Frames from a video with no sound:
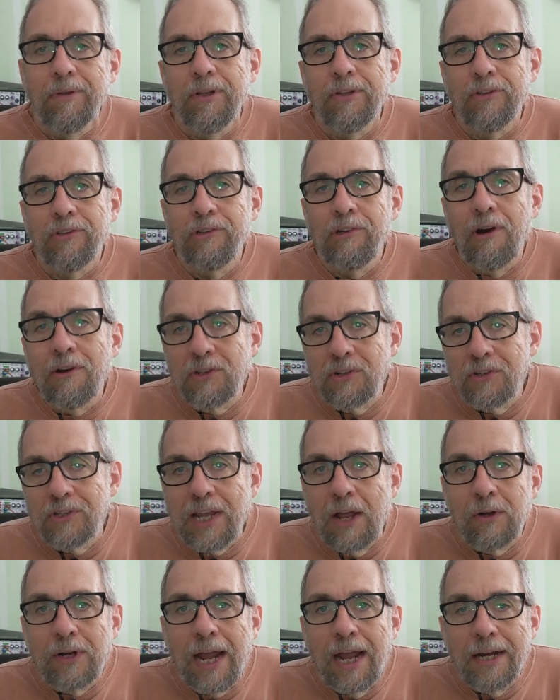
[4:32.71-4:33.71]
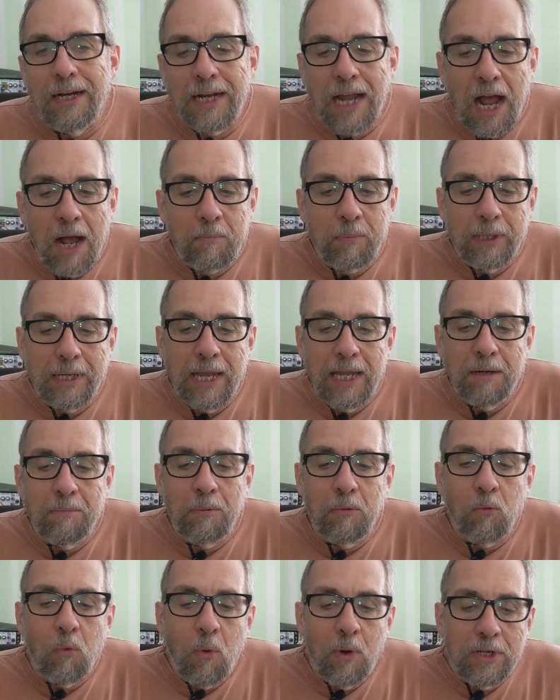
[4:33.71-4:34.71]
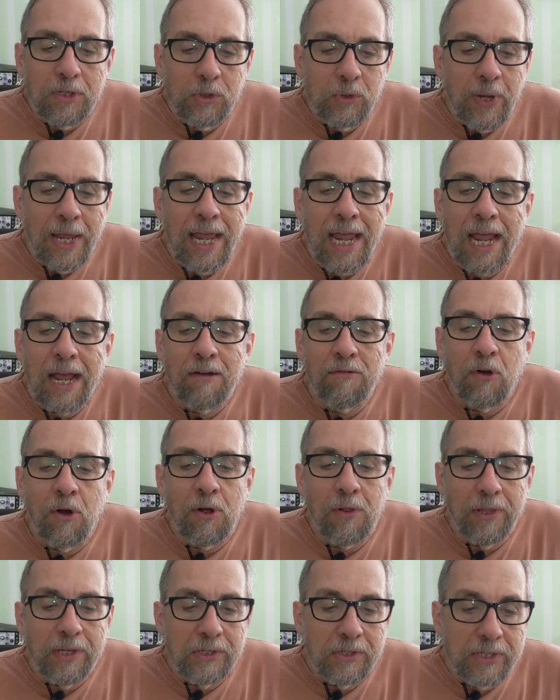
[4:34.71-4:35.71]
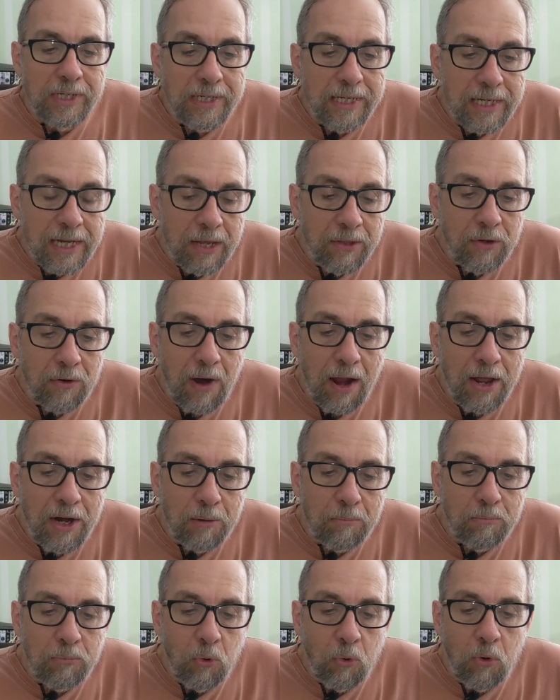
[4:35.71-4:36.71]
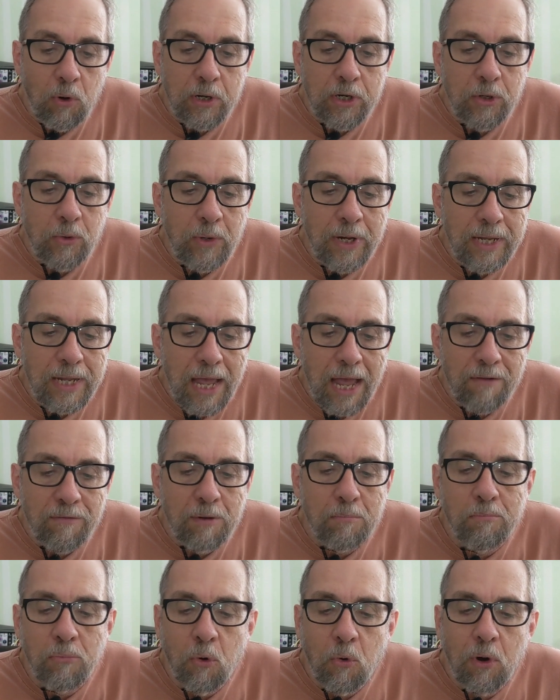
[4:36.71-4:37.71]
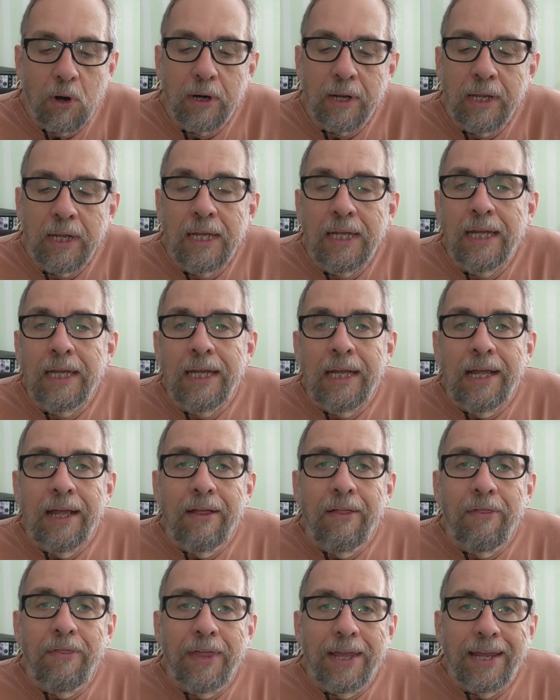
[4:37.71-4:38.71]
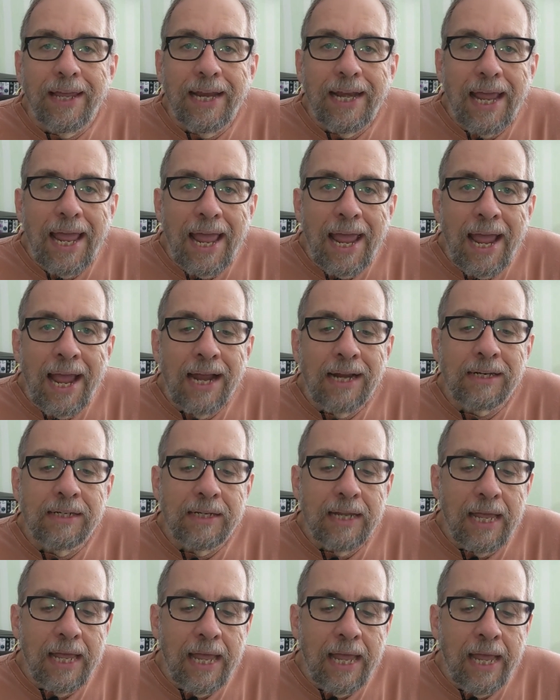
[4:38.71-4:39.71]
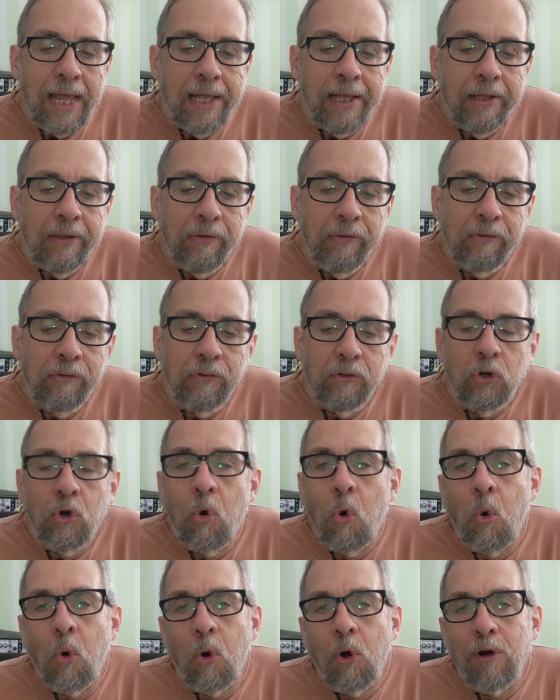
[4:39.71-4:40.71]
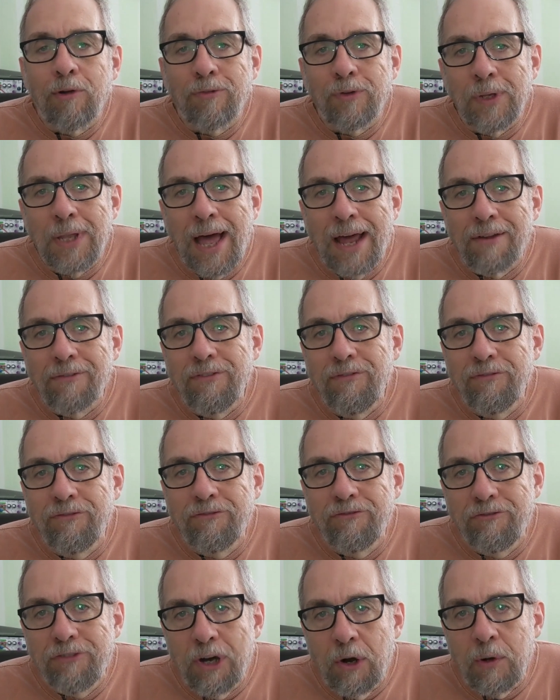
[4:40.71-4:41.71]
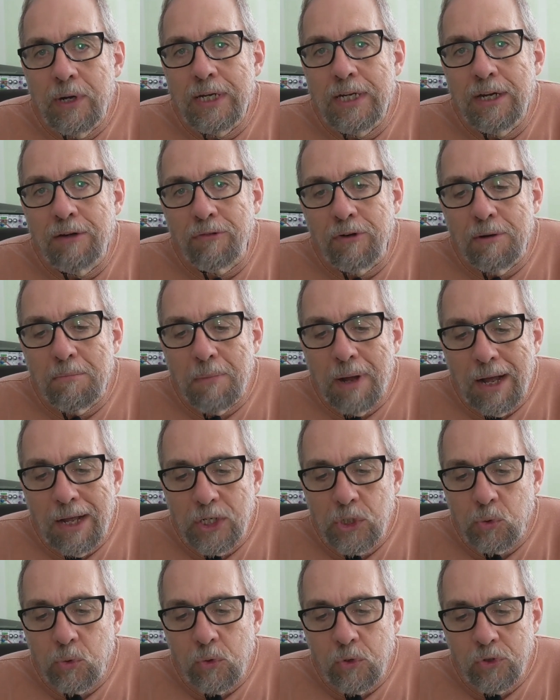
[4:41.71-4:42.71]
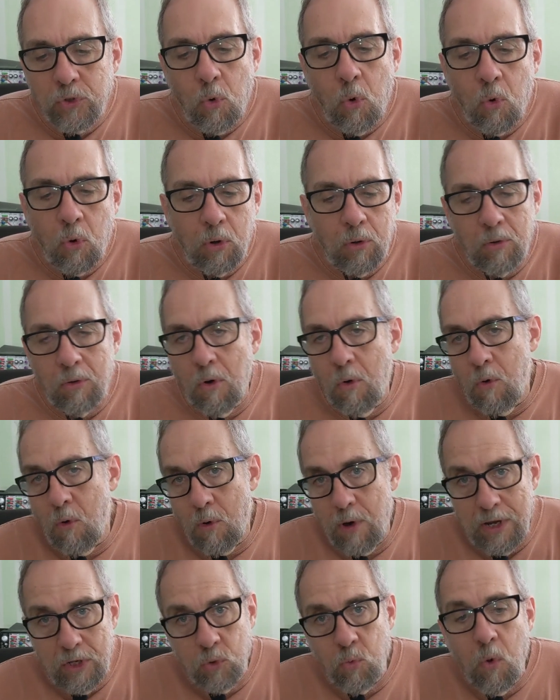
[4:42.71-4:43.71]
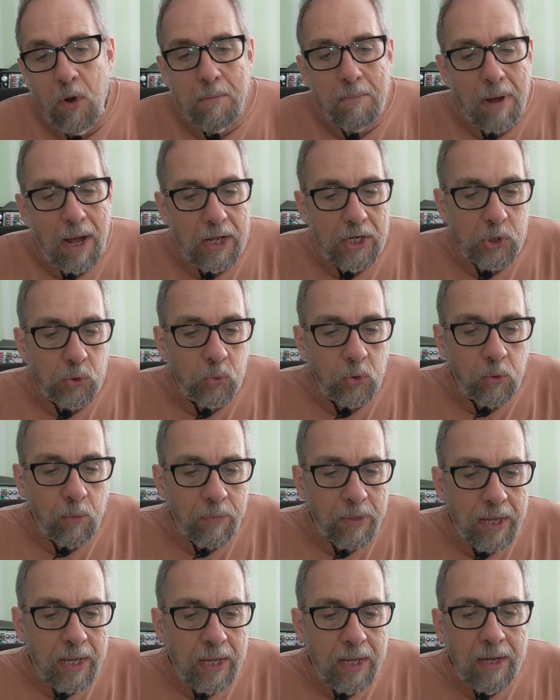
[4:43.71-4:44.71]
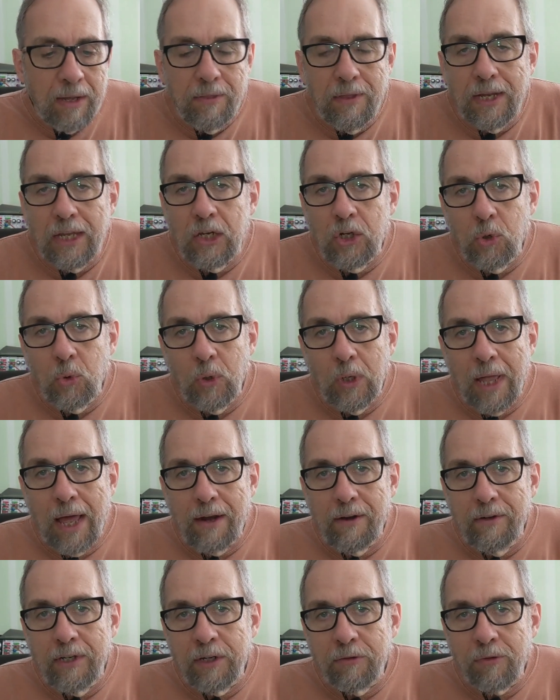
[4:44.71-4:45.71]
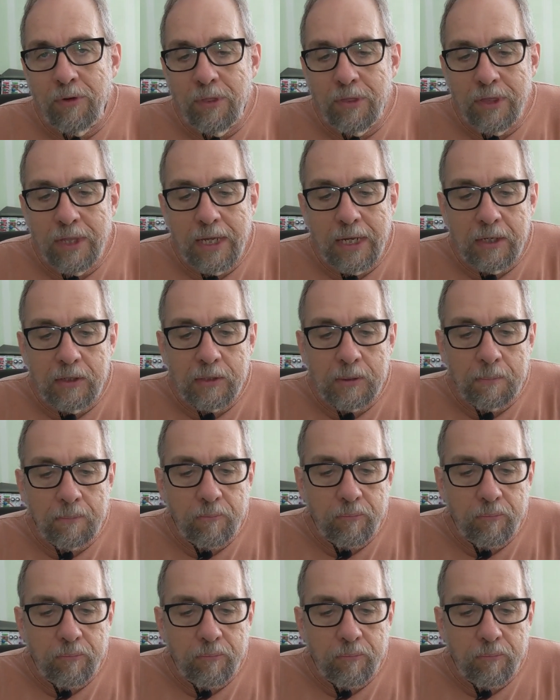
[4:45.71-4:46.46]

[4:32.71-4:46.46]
starts to sound kind of complicated, but once you have all this together on a board, you can have a board that can act as a core of a lot of very different modules, or as one module that can do a lot of different things.